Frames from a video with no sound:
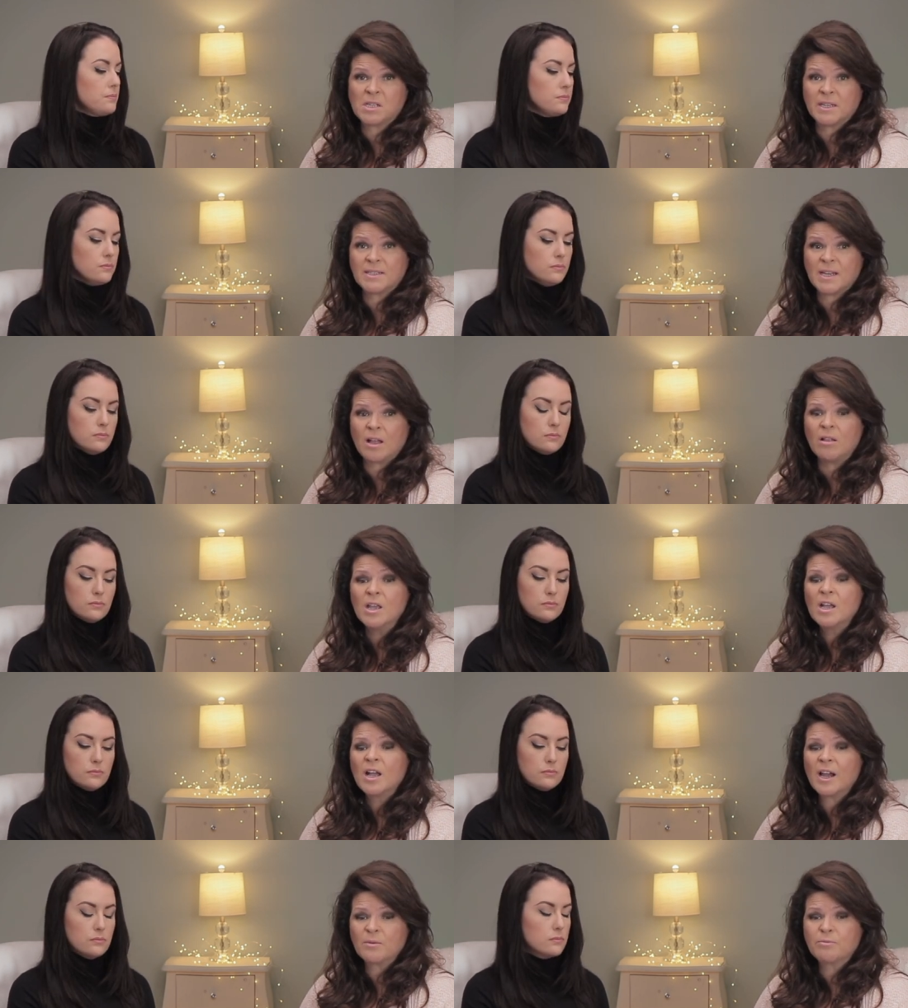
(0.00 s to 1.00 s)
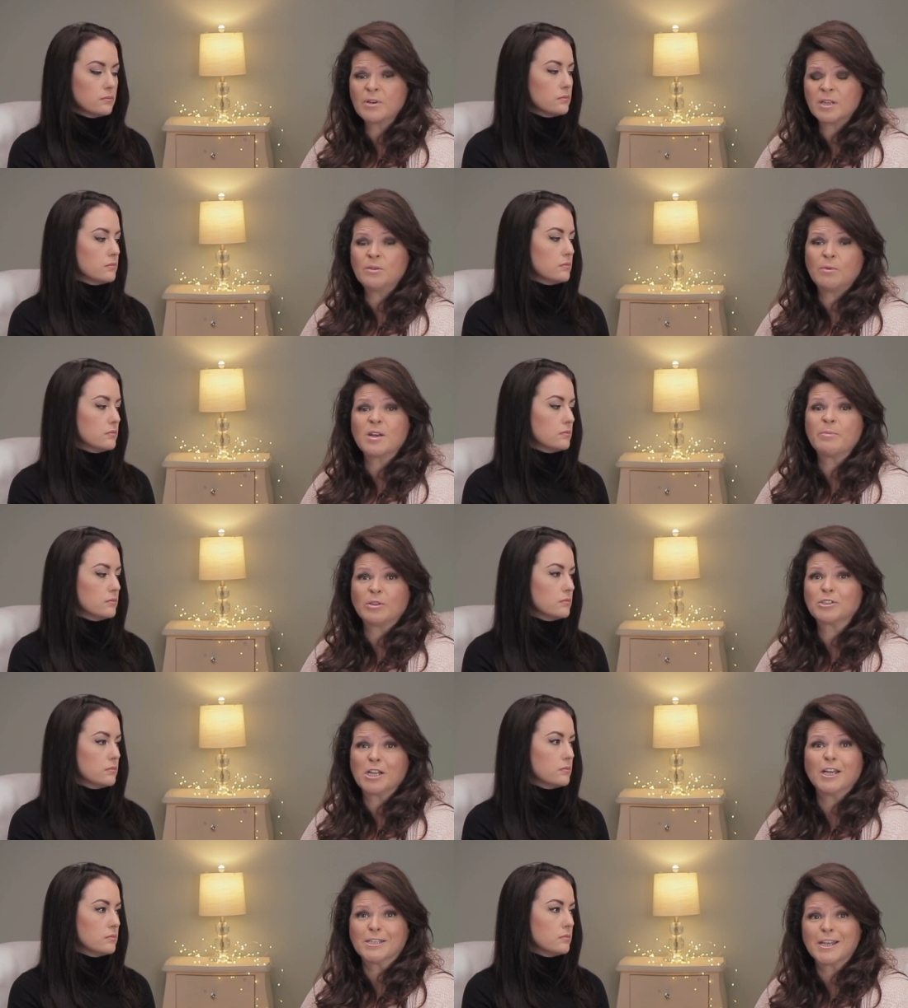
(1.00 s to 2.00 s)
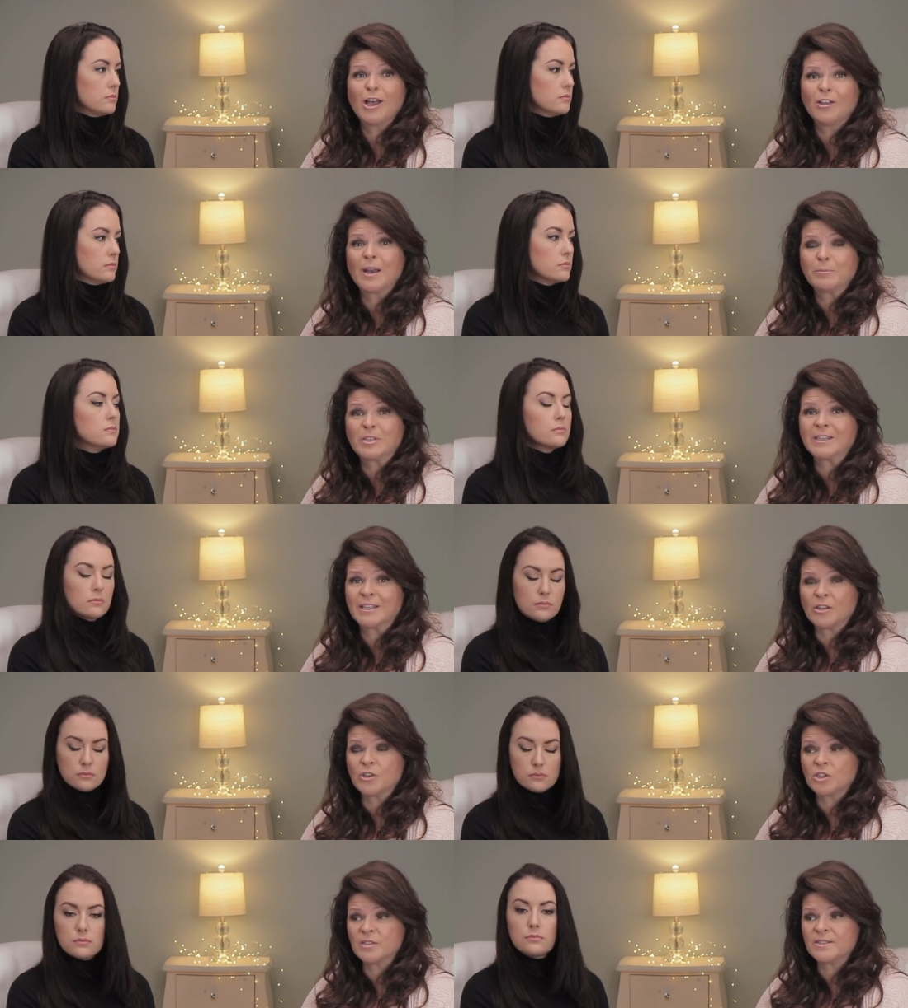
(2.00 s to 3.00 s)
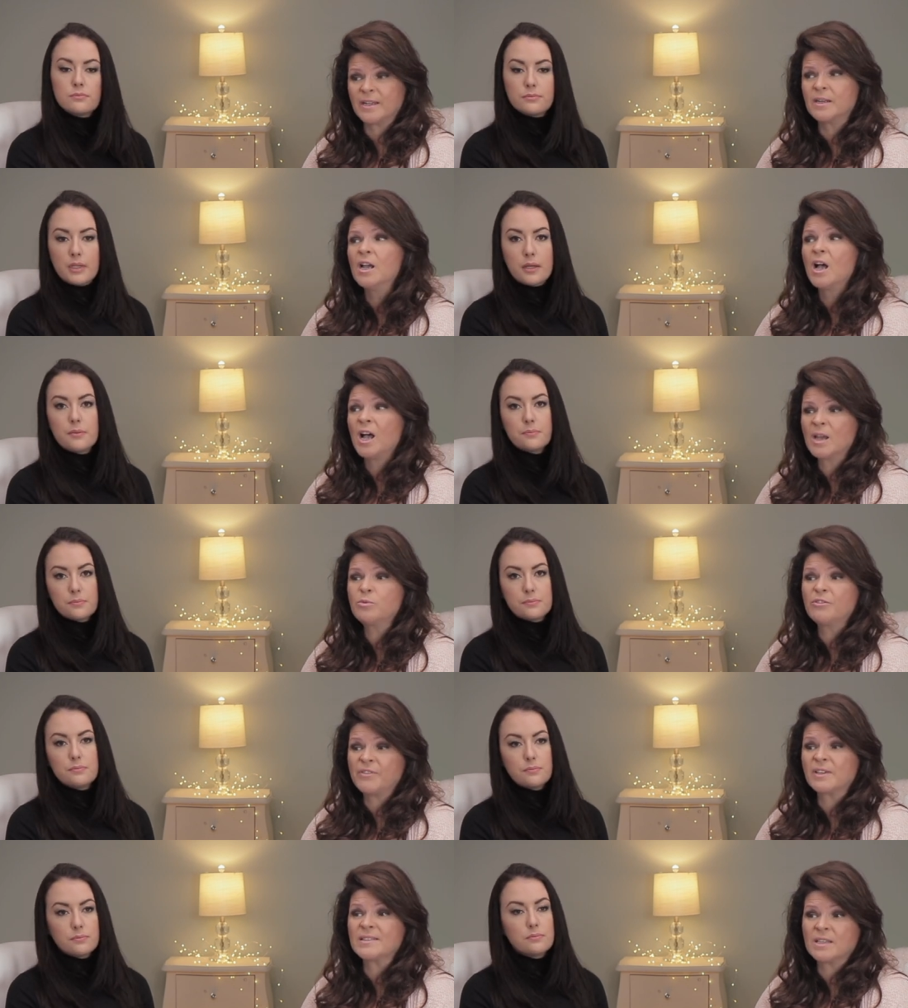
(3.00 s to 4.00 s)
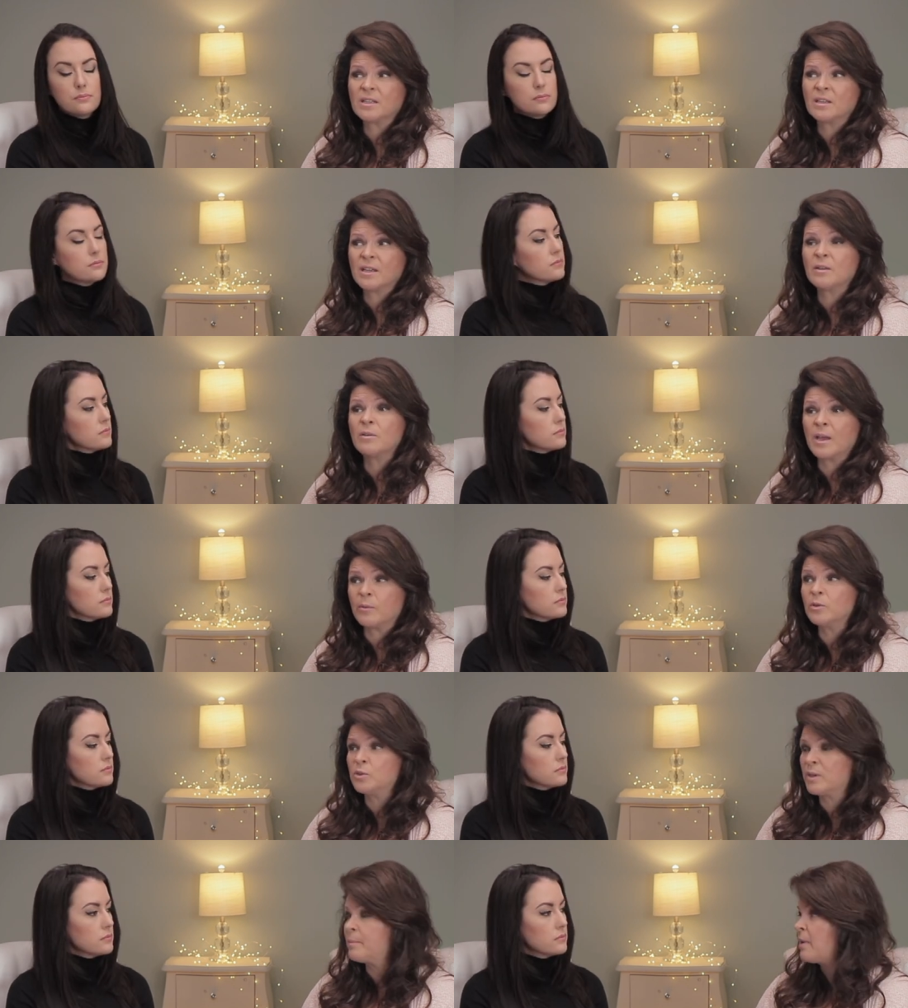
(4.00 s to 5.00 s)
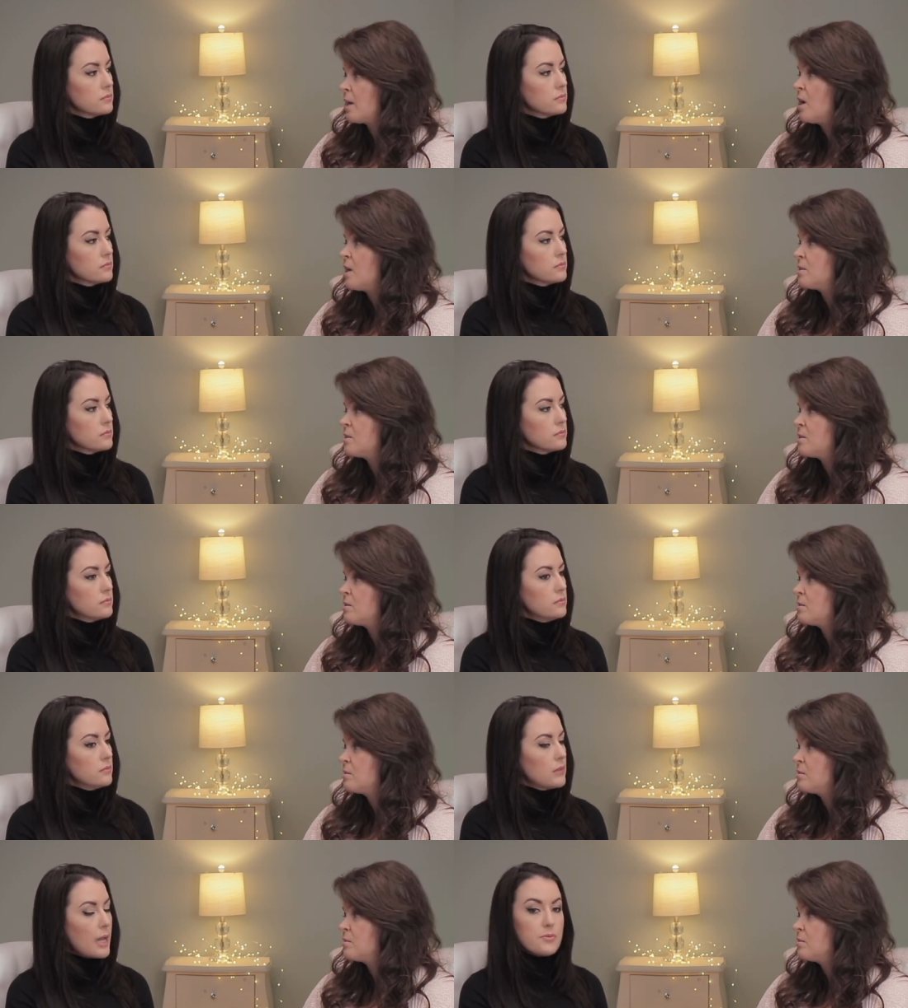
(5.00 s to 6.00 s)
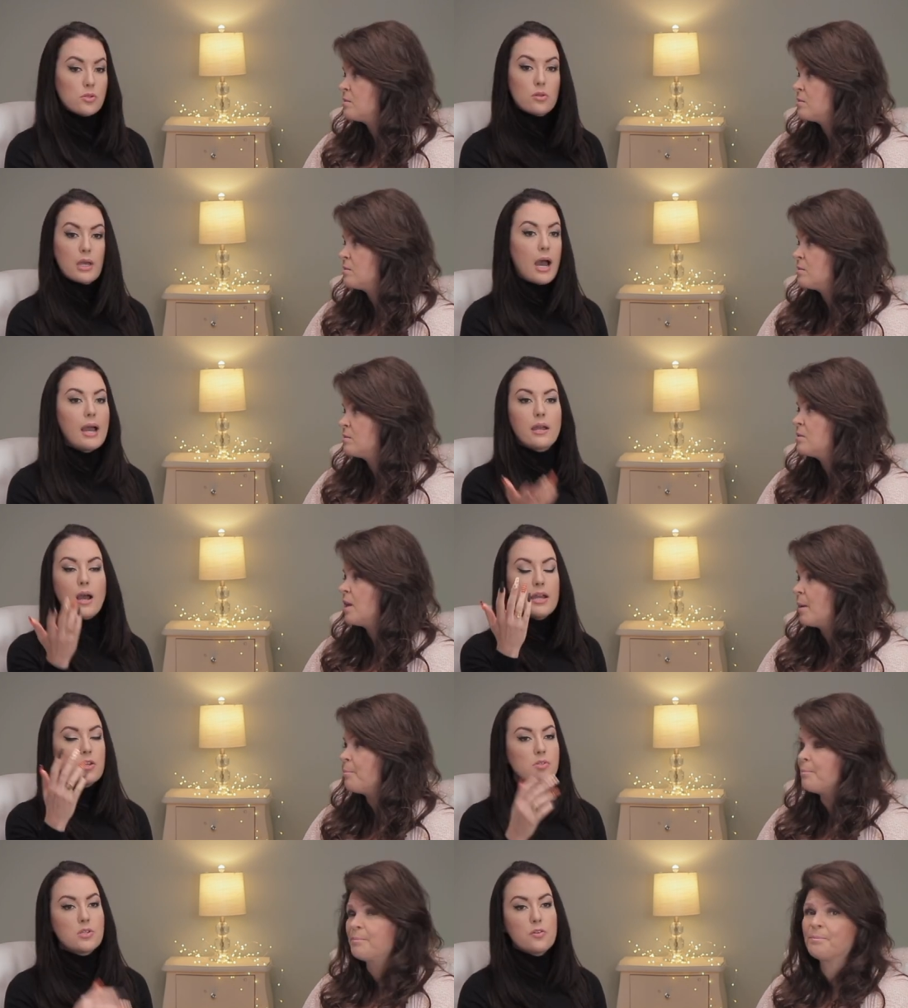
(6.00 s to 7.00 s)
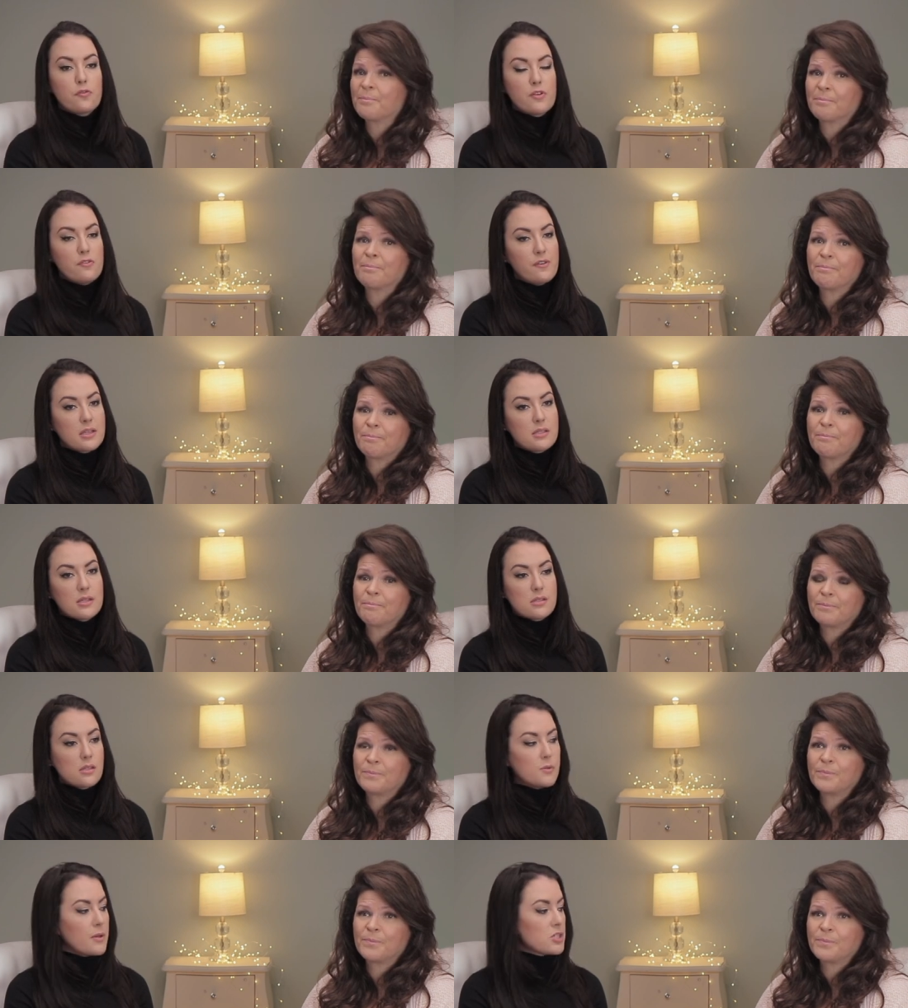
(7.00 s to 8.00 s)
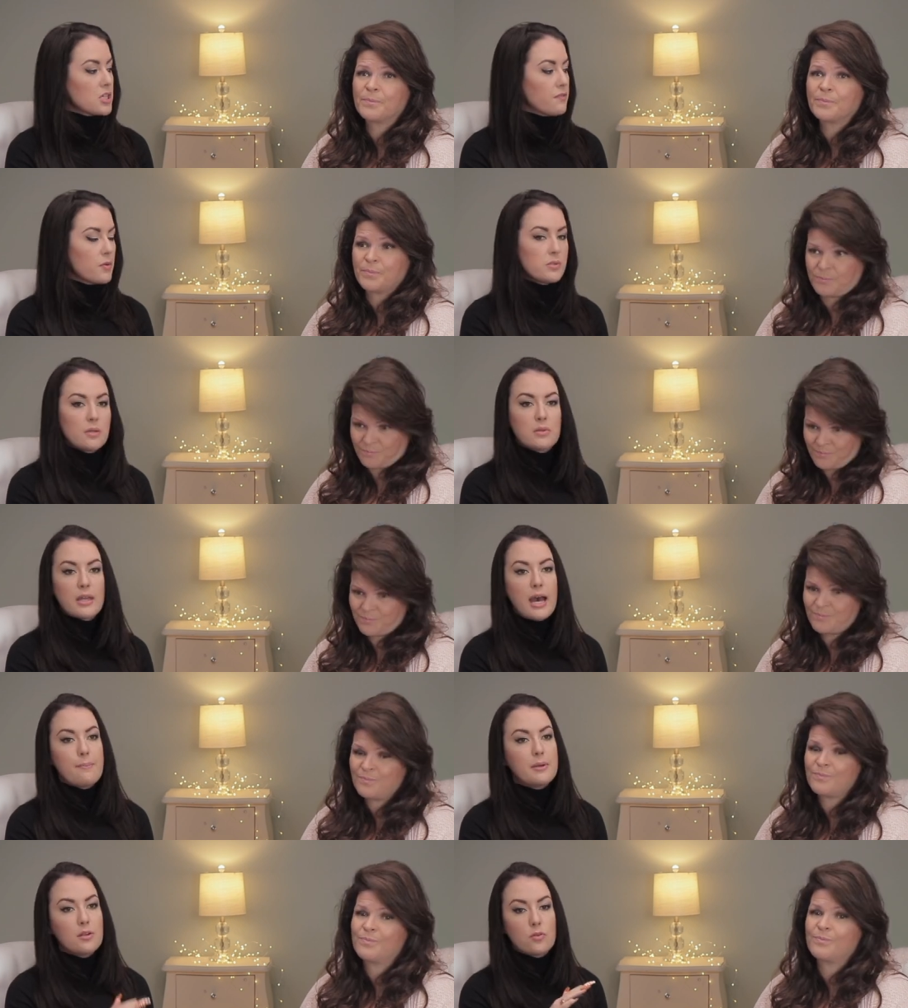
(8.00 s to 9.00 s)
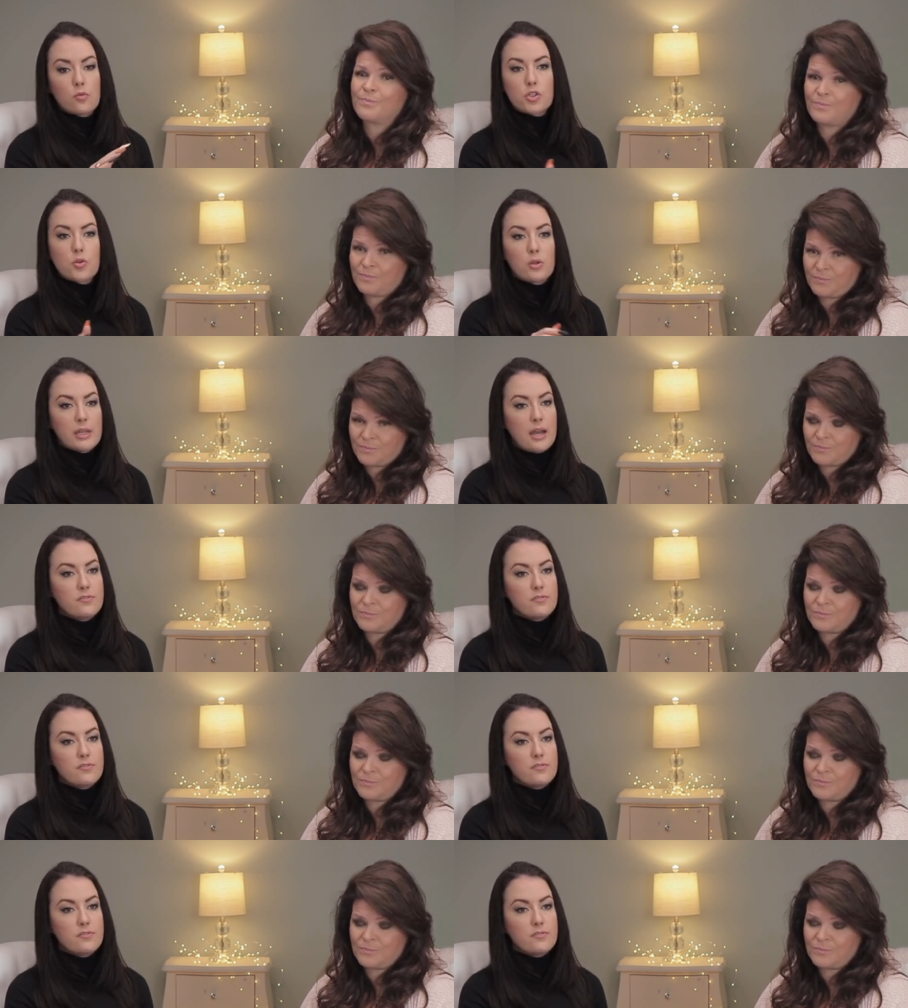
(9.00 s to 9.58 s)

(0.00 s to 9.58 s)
Speaker 1: a clientele, I really want to build a clientele, and I'm going to get on their good side. Yeah. I will fix it, and I, I will do it at my cost.
Speaker 2: Absolutely. I, I used to do free fixes, especially if it was something that happened shortly